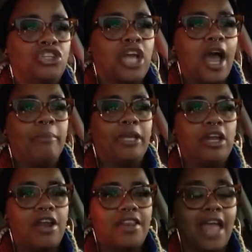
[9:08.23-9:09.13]
your child
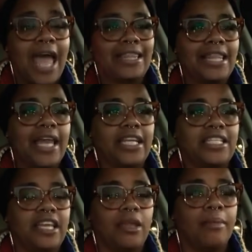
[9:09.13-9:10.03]
being on an athletic
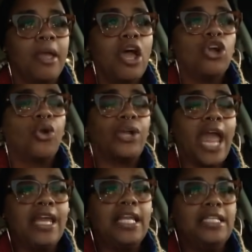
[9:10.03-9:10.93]
team,
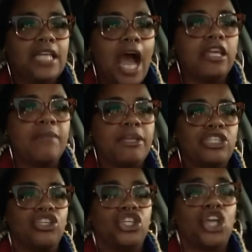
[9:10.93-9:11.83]
creating
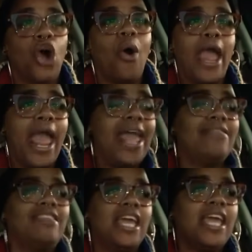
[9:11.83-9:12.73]
documents to show,
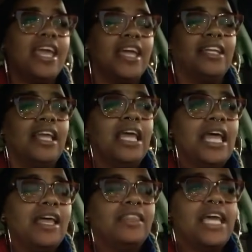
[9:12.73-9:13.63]
and
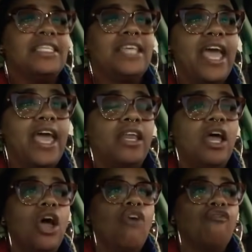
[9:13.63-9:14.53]
then they said
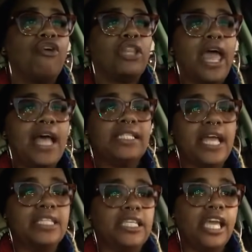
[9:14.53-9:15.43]
for the
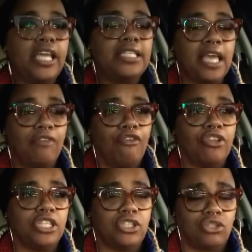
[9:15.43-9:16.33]
SAT
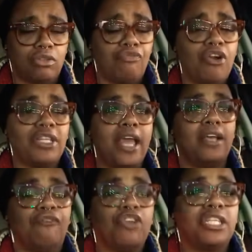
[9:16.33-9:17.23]
for the for the
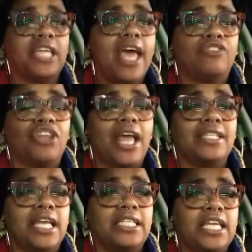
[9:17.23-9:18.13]
uh, for the test for the
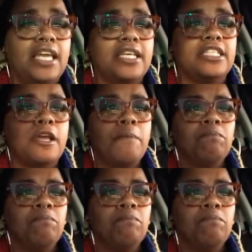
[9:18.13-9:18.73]
SATs,